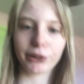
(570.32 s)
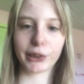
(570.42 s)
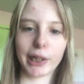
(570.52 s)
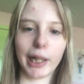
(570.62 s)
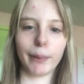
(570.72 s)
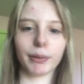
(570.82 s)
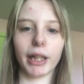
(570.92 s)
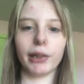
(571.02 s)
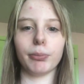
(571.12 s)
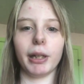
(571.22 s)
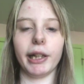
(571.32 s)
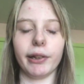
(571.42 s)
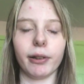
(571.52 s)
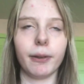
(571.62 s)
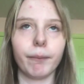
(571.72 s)
game that you
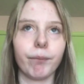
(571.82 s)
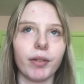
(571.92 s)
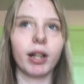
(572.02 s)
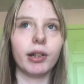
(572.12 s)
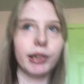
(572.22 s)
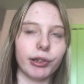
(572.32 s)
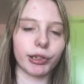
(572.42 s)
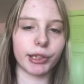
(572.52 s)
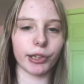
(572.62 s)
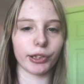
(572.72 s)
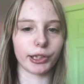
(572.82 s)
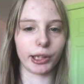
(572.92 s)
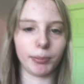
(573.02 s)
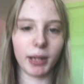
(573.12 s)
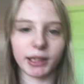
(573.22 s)
made. You
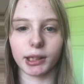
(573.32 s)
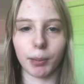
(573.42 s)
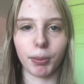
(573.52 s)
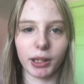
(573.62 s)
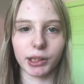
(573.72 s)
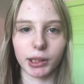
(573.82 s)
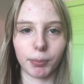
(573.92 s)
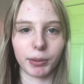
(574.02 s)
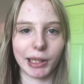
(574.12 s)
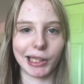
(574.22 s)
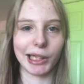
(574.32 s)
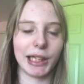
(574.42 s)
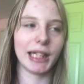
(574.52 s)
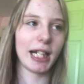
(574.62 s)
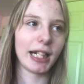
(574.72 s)
seriously messed up on something,
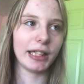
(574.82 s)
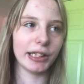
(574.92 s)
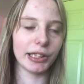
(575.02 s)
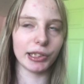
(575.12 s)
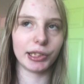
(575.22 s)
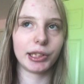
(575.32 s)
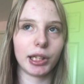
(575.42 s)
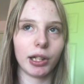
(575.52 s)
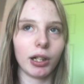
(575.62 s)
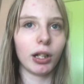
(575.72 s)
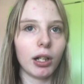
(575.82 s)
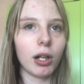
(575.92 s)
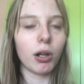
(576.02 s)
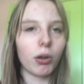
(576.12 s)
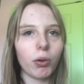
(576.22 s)
and that is,
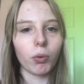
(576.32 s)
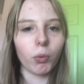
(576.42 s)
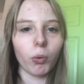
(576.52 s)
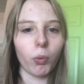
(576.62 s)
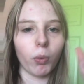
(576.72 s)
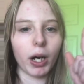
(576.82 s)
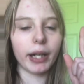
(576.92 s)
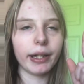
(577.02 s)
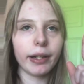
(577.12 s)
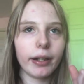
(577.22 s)
one,